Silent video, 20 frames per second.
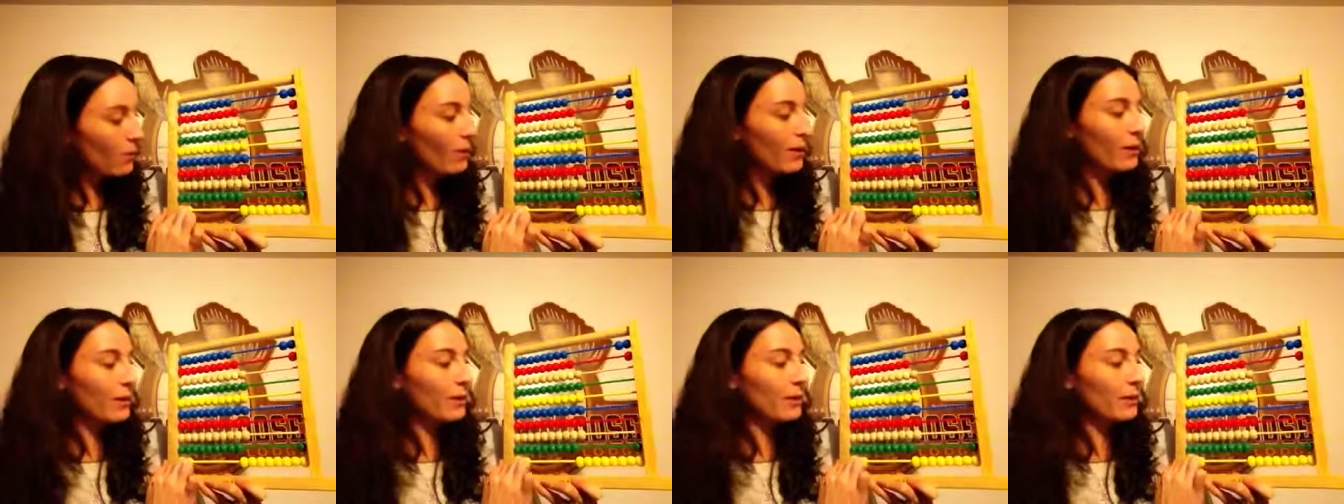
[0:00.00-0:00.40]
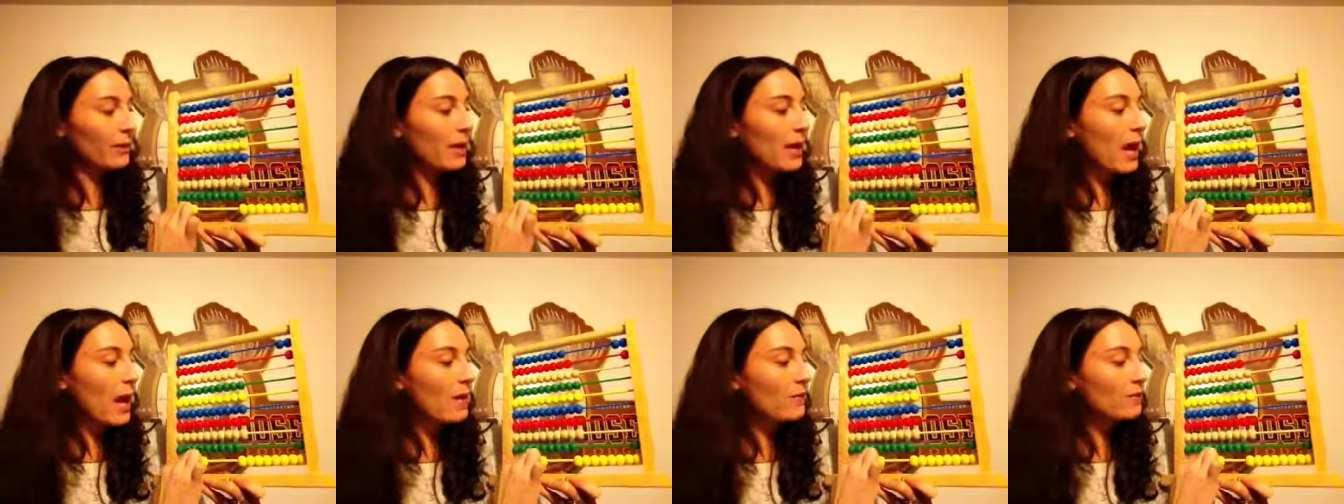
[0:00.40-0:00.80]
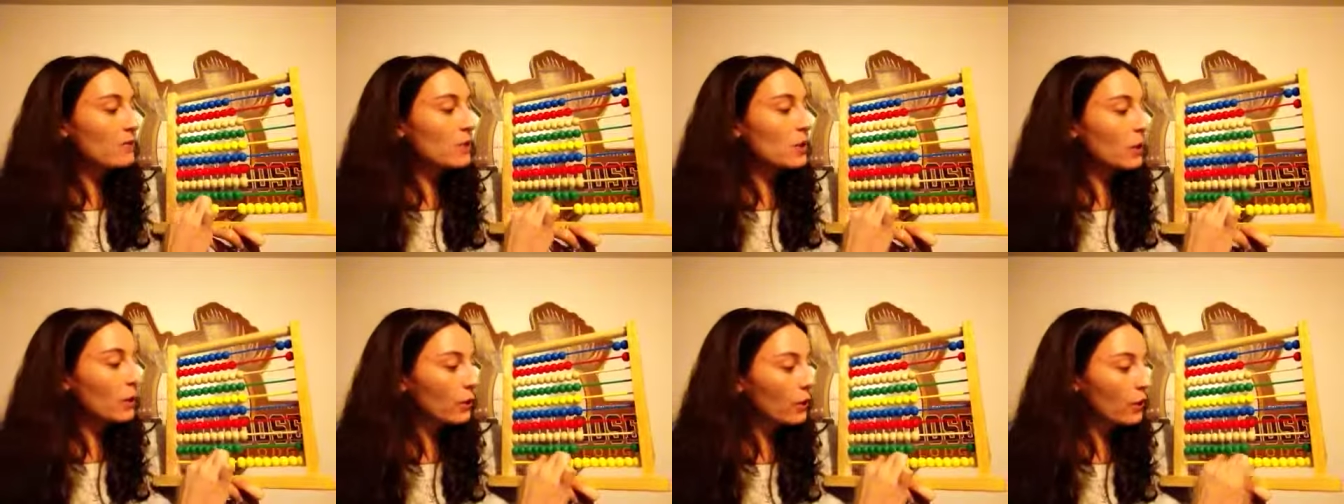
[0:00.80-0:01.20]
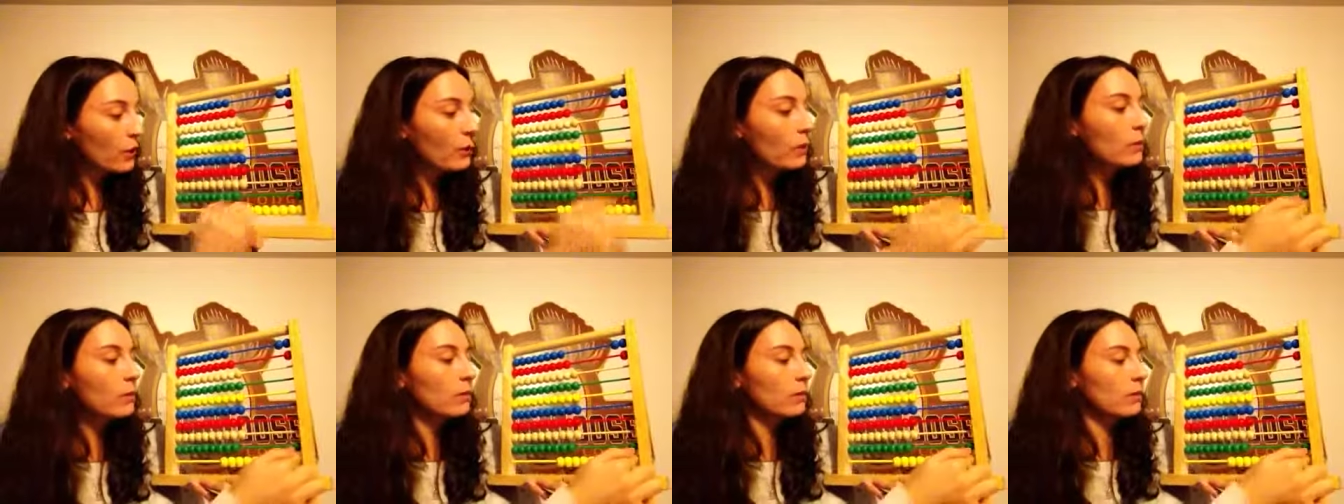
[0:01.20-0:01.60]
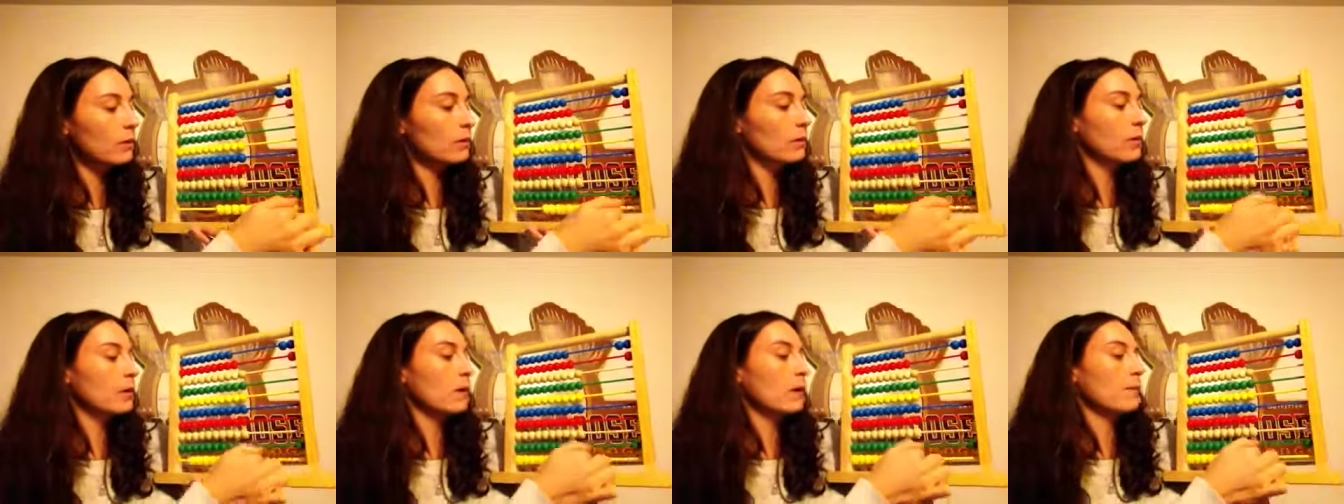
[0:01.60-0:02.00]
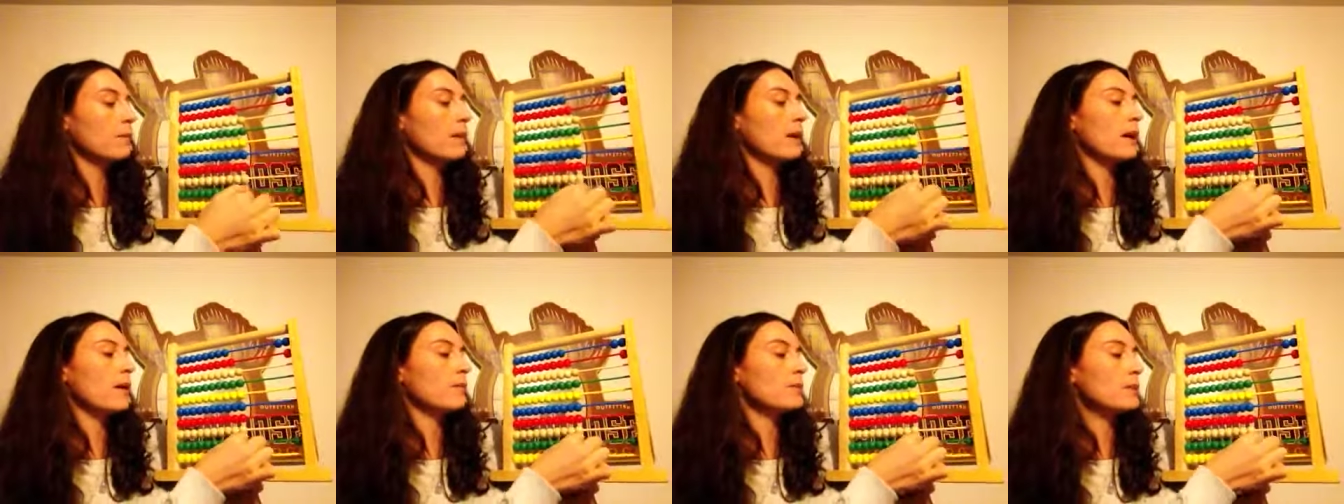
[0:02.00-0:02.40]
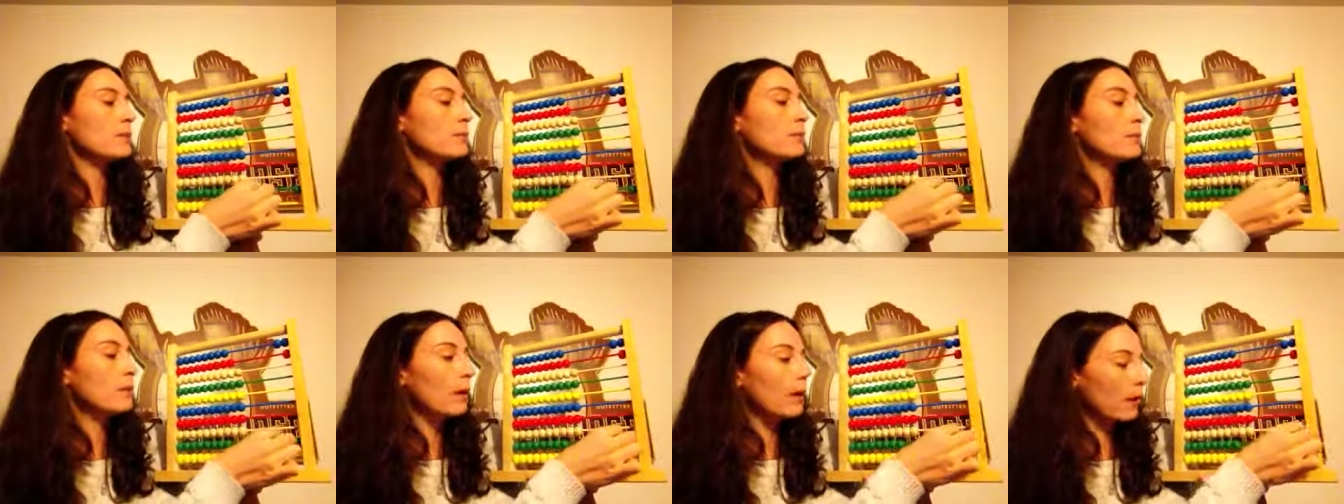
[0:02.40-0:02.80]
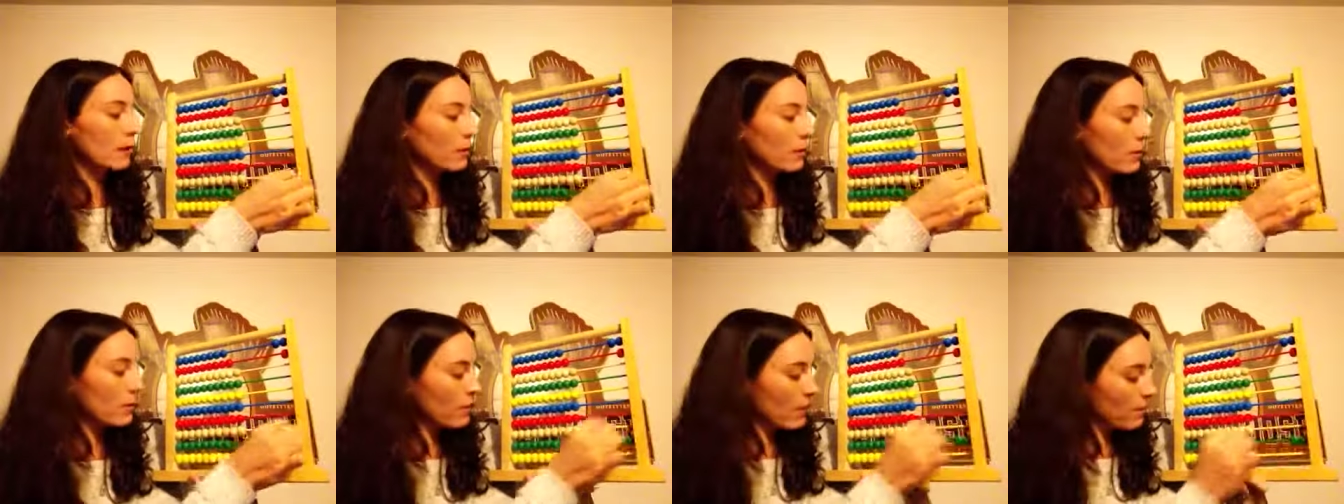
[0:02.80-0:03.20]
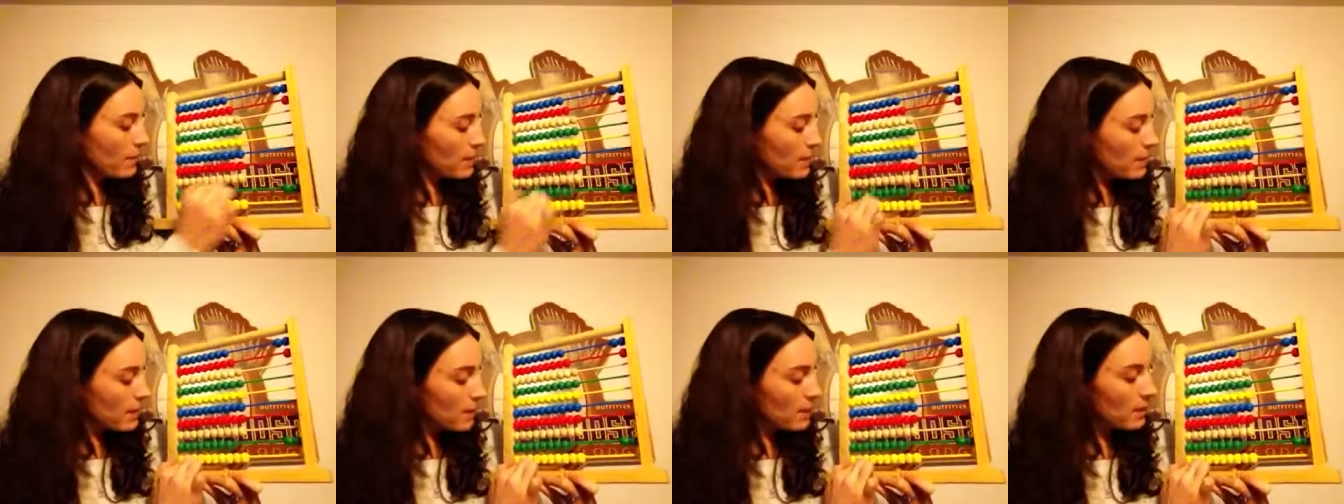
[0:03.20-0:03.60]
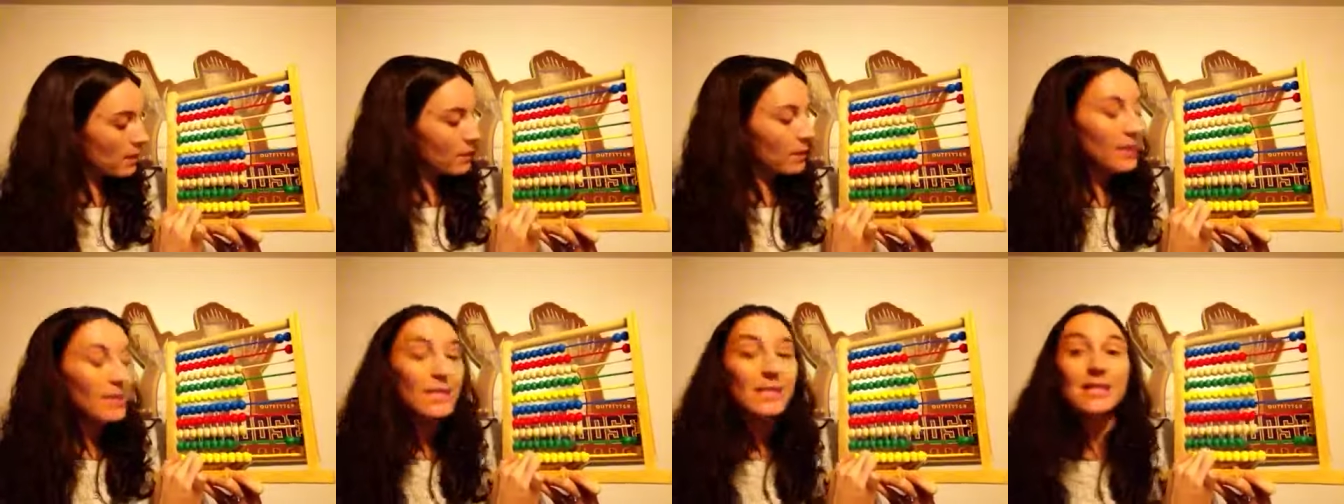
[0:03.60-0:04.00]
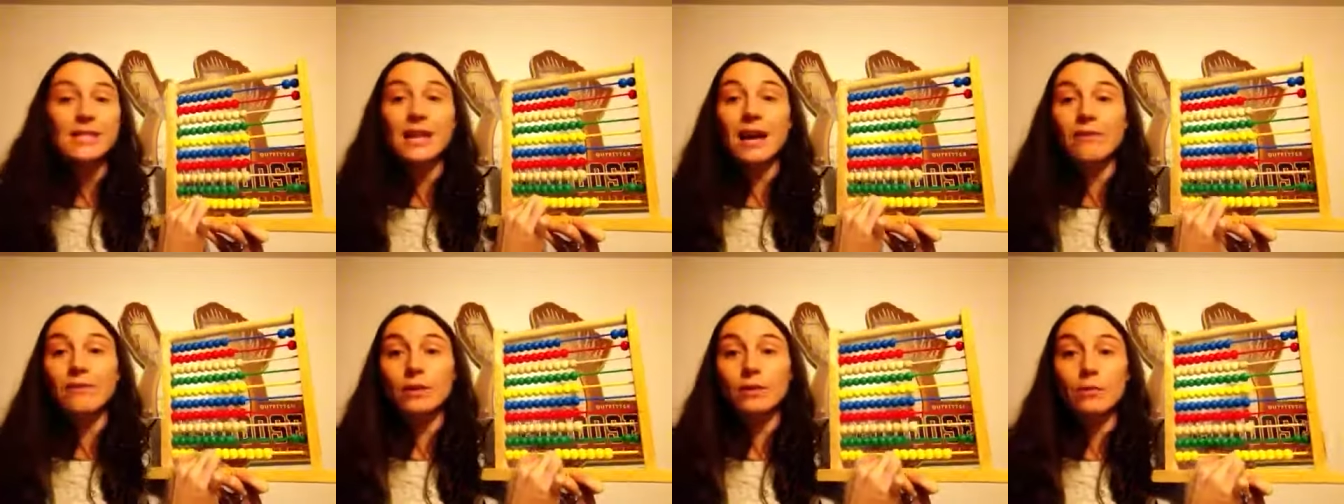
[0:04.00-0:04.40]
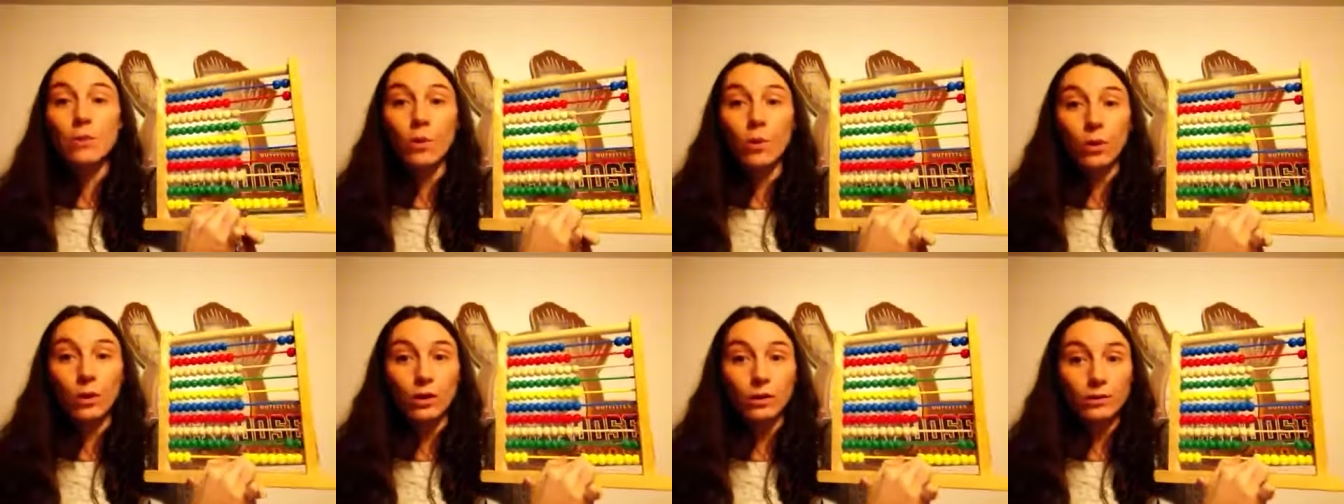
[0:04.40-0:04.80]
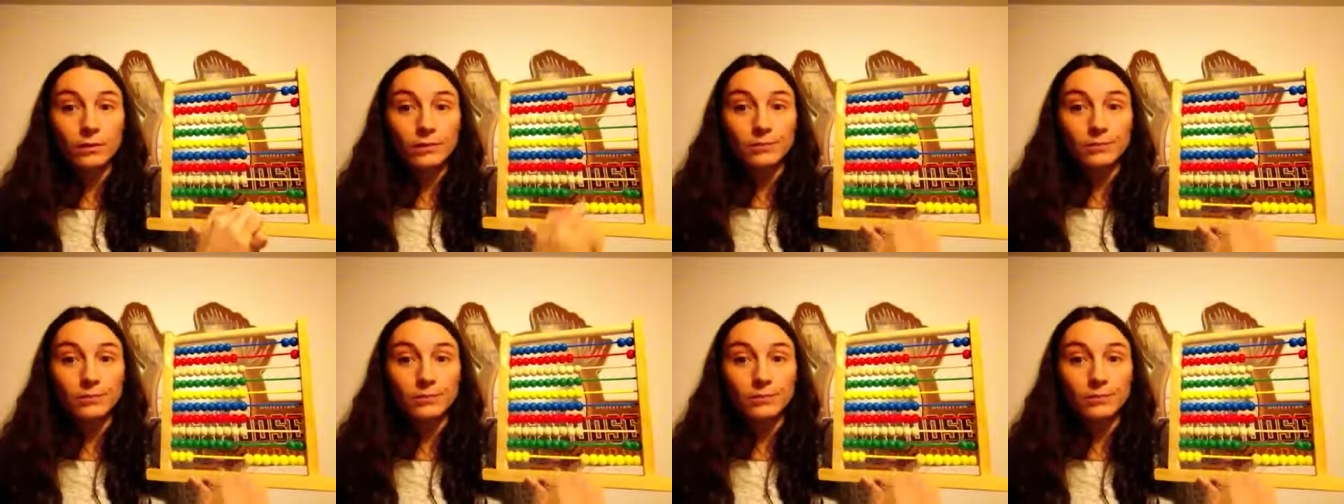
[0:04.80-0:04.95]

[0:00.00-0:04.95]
Well, I only have 2, and I have to borrow. That means I still need 7 more.